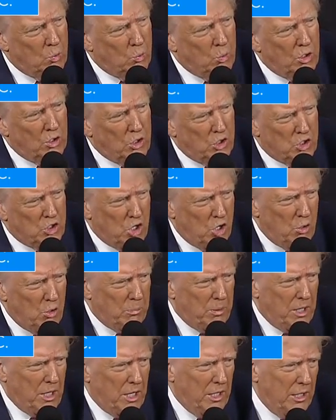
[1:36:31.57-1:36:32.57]
with his own
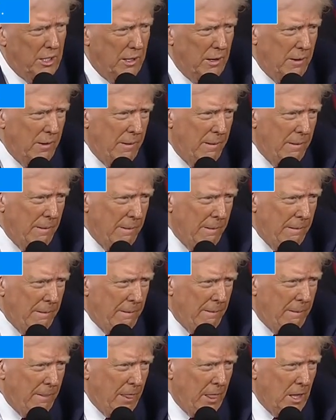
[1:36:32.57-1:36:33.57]
body.
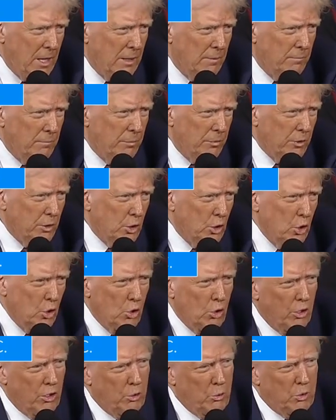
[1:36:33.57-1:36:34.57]

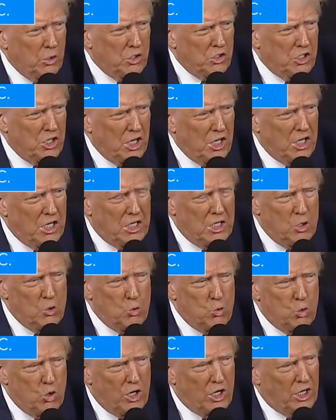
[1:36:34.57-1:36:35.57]
Corey was hit
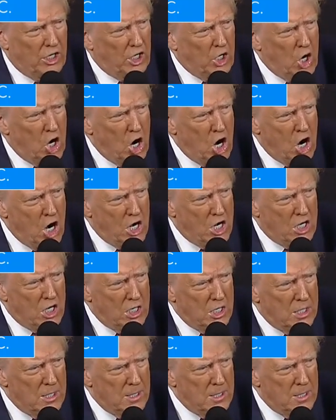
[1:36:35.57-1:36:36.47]
really hard.